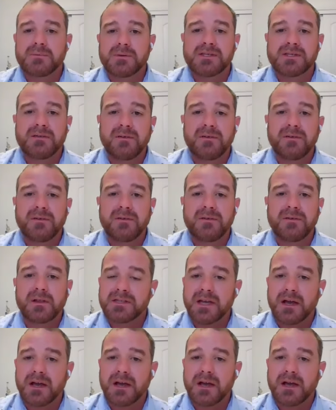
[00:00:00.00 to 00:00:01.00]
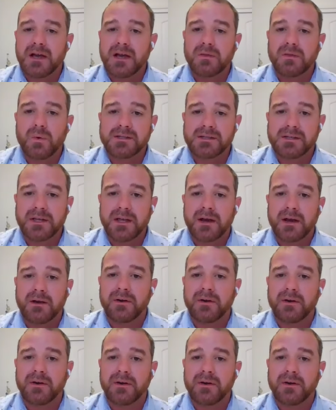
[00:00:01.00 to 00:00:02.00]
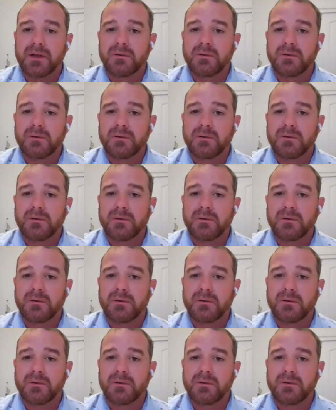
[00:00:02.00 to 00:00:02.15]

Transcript: specifically the southwest area.